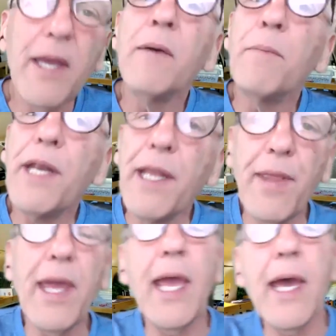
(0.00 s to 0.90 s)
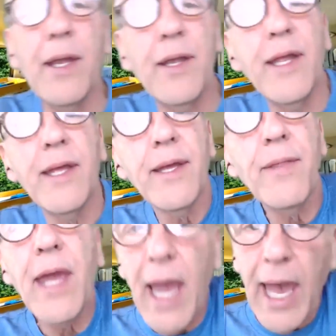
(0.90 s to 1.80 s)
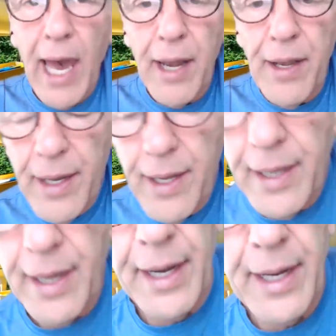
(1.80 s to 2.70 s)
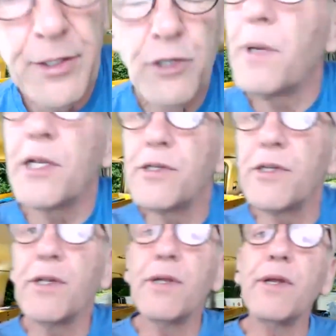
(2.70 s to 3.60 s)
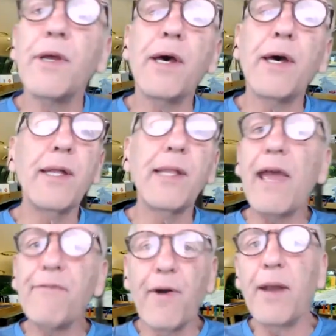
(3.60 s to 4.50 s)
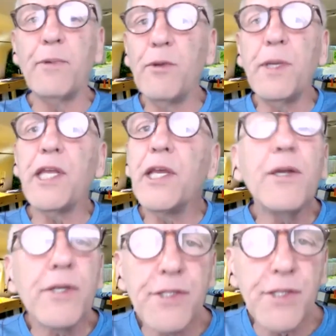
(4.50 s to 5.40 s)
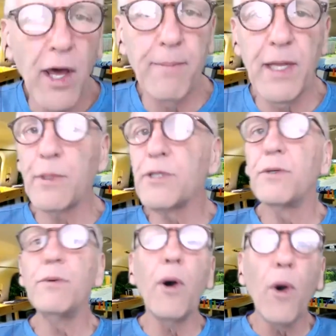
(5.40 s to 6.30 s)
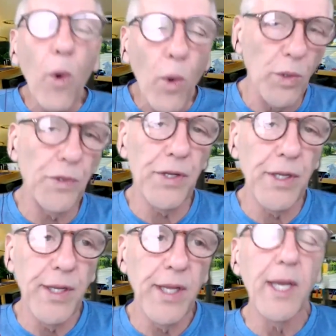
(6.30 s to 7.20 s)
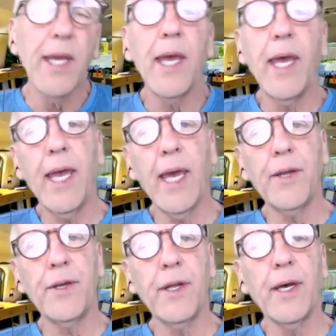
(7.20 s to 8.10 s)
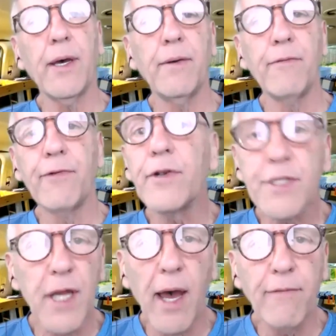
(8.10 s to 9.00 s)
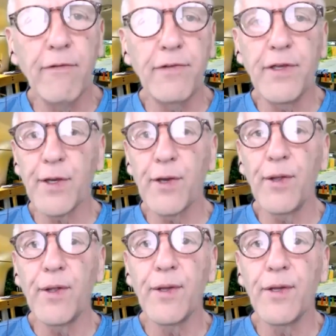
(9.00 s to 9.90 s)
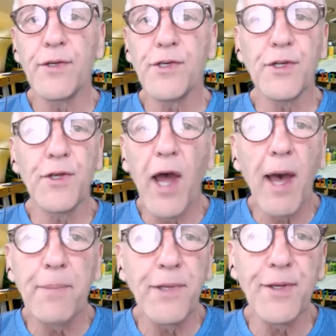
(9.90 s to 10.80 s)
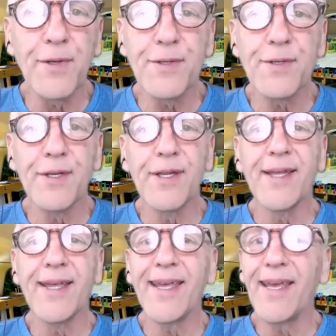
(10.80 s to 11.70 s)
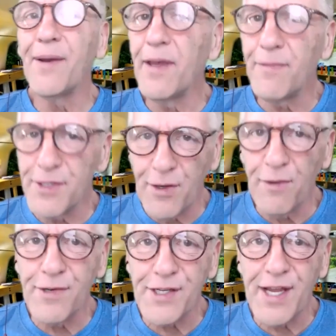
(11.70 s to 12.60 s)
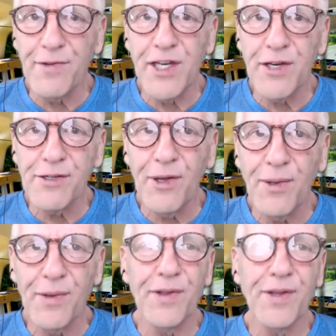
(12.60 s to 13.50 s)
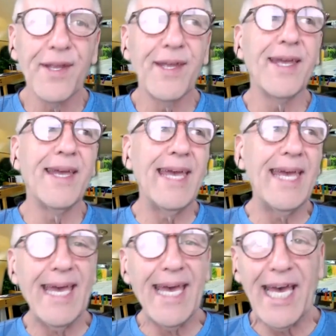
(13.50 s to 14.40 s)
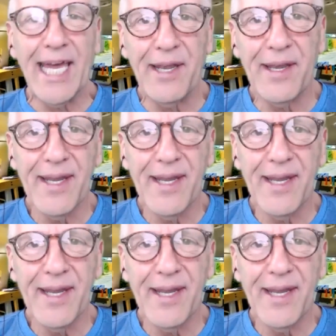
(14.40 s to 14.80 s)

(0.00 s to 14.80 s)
But in the end, they had too much life on them, too many years on them. They were too old. And first off, a vehicle should not be used if it's over 7 years old. And